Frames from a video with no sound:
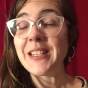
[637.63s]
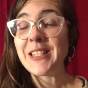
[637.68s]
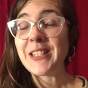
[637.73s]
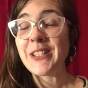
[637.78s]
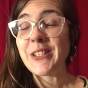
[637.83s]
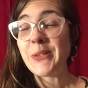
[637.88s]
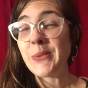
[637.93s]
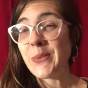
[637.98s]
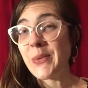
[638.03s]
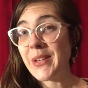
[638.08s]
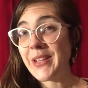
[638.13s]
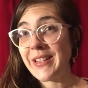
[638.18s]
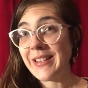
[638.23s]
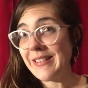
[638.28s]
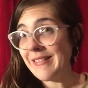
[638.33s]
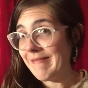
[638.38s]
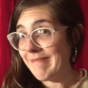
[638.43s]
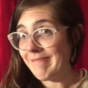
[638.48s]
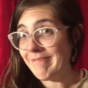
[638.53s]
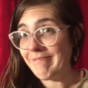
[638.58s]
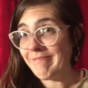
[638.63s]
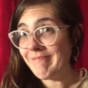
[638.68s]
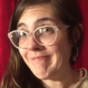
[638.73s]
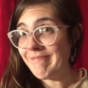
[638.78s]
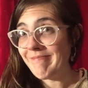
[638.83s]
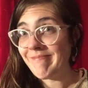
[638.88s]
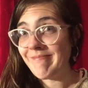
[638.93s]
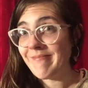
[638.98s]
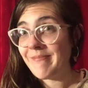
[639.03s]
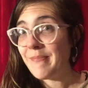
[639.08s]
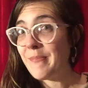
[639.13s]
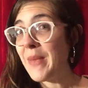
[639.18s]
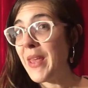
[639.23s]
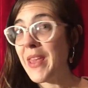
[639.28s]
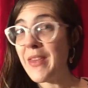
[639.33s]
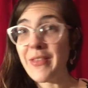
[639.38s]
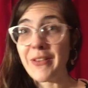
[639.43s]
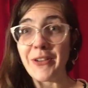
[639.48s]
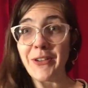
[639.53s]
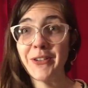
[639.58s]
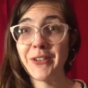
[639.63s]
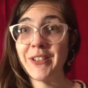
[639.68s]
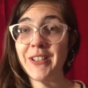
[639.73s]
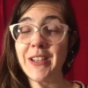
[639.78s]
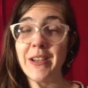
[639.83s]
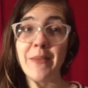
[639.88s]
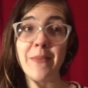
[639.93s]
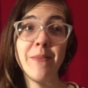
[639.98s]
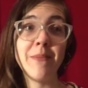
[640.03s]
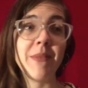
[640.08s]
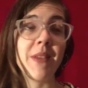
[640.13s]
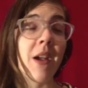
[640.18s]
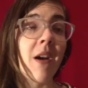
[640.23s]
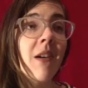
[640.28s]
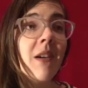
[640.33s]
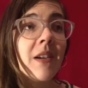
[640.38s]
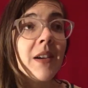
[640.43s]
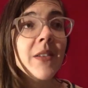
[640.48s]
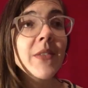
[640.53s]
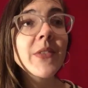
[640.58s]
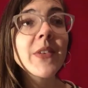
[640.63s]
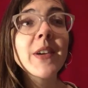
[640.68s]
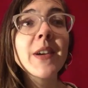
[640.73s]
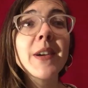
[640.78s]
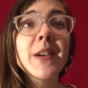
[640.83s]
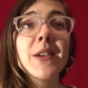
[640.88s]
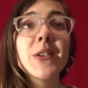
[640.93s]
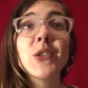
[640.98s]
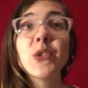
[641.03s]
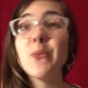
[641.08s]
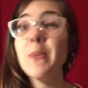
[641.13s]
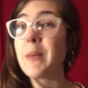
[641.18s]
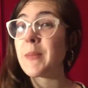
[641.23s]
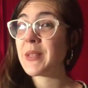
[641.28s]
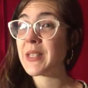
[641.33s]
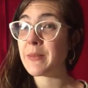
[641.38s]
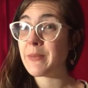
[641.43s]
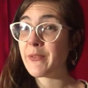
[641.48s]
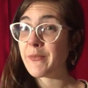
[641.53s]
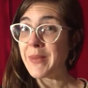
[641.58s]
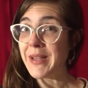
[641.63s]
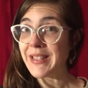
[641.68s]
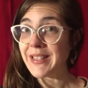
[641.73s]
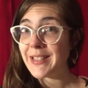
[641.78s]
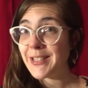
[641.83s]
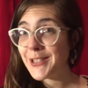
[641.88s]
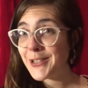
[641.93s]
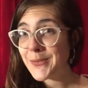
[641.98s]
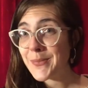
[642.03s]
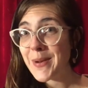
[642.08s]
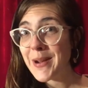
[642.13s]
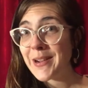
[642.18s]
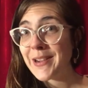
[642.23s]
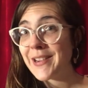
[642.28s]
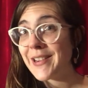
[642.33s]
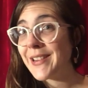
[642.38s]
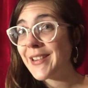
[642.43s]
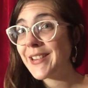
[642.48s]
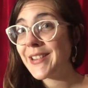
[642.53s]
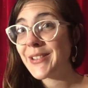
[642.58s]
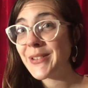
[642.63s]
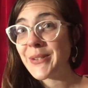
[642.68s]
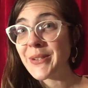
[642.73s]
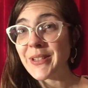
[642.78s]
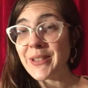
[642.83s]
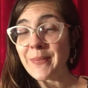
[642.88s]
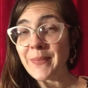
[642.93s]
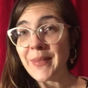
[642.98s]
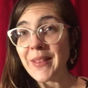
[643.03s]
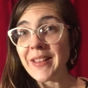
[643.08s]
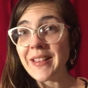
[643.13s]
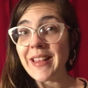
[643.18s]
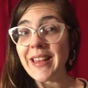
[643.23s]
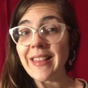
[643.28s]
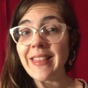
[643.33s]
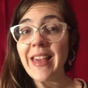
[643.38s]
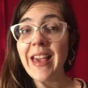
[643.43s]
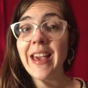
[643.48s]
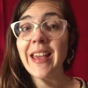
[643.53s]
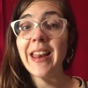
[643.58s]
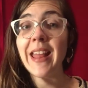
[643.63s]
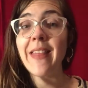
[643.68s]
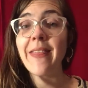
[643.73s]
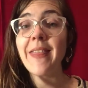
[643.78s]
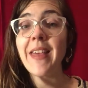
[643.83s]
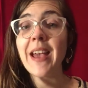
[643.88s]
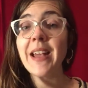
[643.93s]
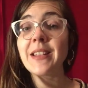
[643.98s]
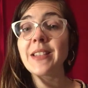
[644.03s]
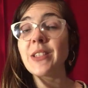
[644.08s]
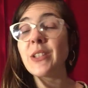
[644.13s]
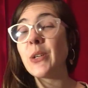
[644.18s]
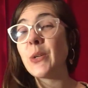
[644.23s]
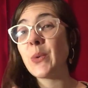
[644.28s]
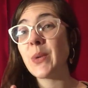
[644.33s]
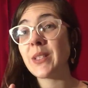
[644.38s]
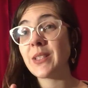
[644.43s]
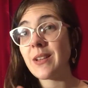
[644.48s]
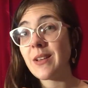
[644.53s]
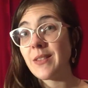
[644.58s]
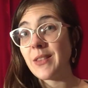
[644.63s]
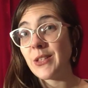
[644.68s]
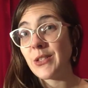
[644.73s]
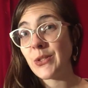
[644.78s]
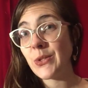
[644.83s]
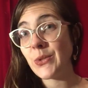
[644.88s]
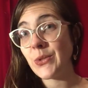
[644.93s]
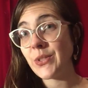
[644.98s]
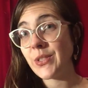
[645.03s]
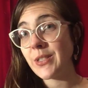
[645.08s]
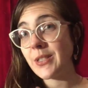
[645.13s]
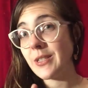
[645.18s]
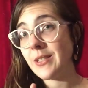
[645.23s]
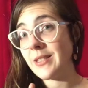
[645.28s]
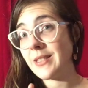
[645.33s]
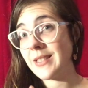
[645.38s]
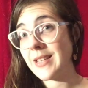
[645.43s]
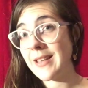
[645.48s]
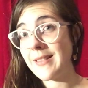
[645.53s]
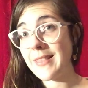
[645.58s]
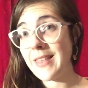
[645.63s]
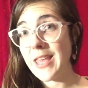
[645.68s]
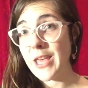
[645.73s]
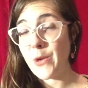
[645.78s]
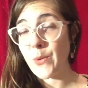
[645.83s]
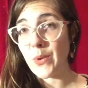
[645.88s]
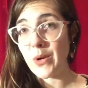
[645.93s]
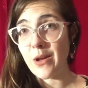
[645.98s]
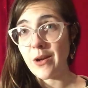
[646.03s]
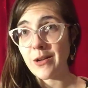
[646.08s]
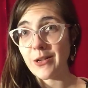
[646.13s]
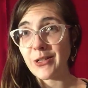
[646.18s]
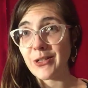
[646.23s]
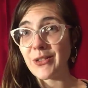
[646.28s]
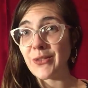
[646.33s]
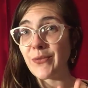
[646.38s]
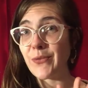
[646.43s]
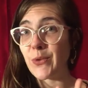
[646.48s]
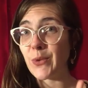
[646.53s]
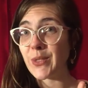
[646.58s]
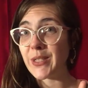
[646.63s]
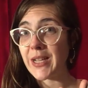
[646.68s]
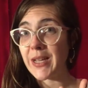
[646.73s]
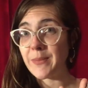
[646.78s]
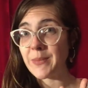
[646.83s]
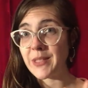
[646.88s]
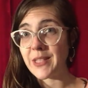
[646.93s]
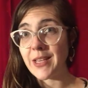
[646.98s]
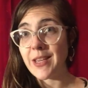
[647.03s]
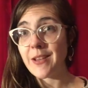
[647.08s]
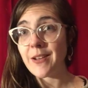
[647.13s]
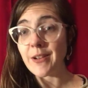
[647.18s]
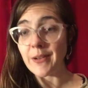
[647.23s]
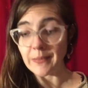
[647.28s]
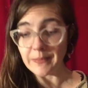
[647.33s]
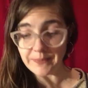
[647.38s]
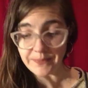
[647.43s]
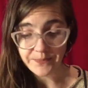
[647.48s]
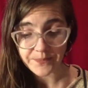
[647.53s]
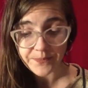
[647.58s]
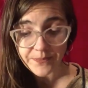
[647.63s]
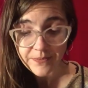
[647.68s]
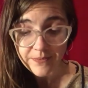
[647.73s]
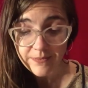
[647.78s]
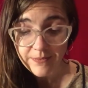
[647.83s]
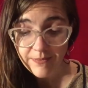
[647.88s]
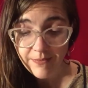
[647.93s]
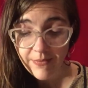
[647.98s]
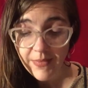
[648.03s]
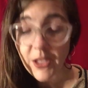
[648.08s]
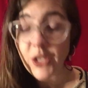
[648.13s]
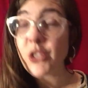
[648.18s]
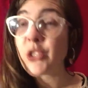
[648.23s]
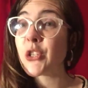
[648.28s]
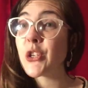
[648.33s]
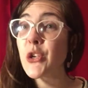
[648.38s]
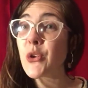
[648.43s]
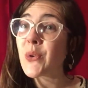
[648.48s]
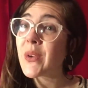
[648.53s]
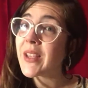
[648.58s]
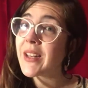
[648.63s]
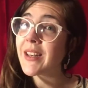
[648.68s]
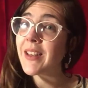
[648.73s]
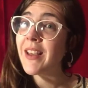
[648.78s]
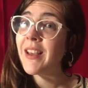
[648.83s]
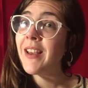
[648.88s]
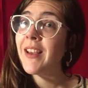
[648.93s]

to win either some yarn of hers or maybe some of my stitch markers or something like that. And that's always on the solstice and the equinox, so 4 times a year. So you can